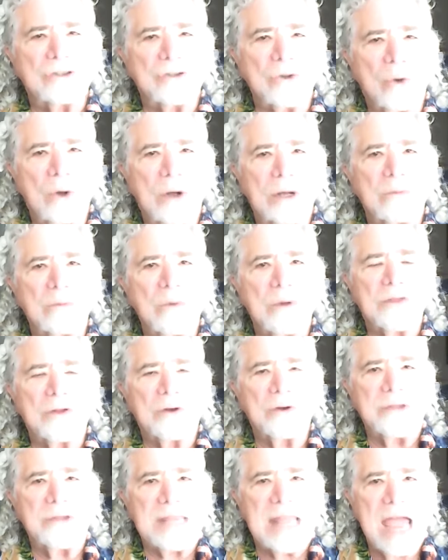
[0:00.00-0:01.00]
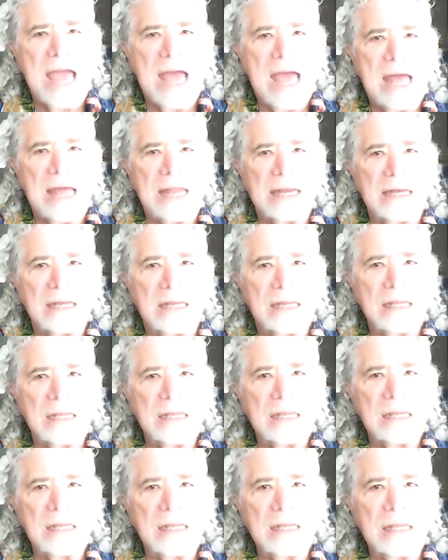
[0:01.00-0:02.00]
saw it with her dad,
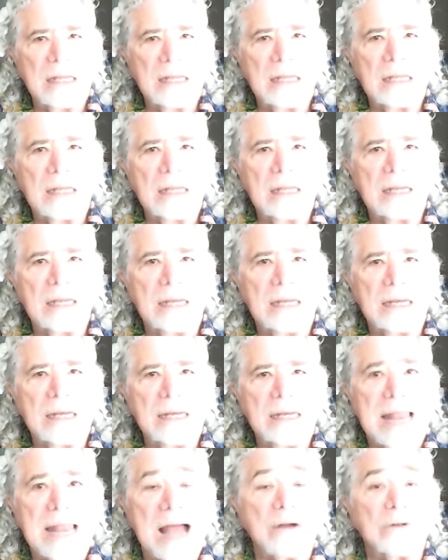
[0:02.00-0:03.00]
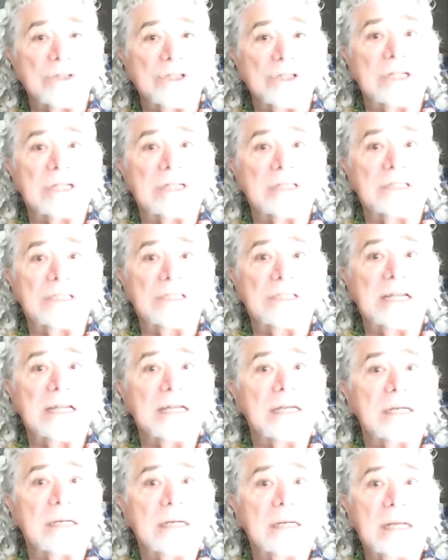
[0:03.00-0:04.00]
now she could
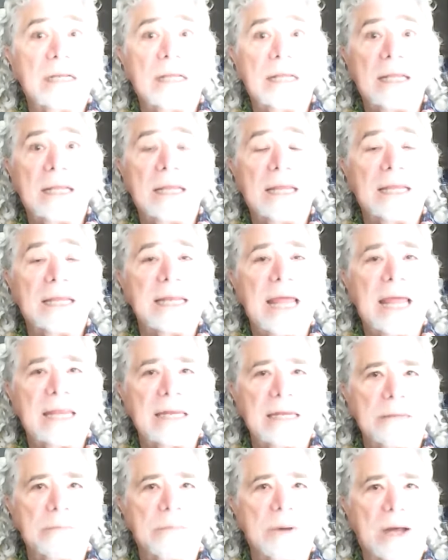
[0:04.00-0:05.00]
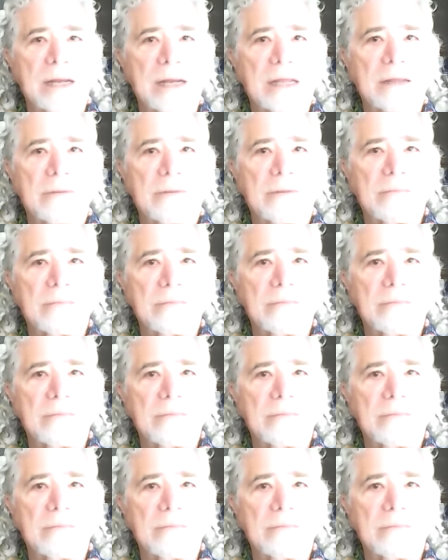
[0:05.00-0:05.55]
see it in anybody.